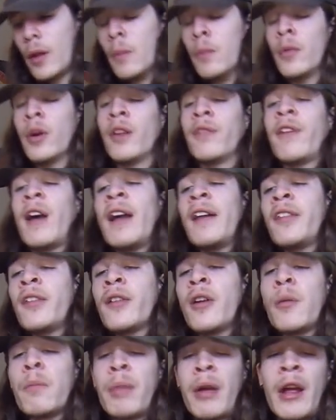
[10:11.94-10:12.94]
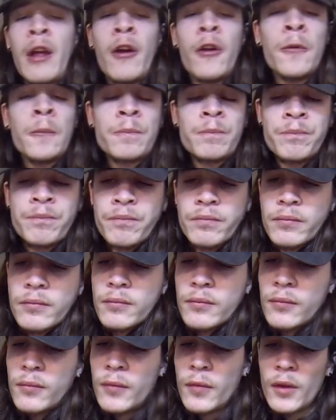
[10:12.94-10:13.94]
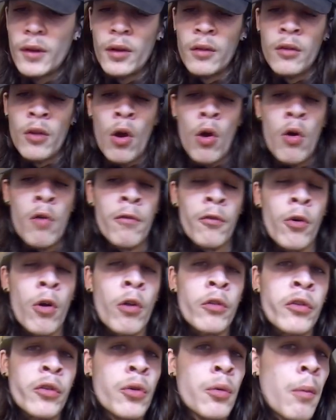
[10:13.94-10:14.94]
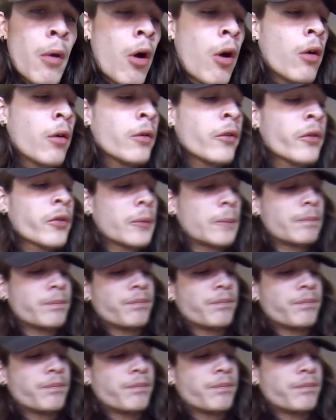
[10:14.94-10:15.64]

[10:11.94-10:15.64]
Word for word: But if I had to compare the overall two bongs,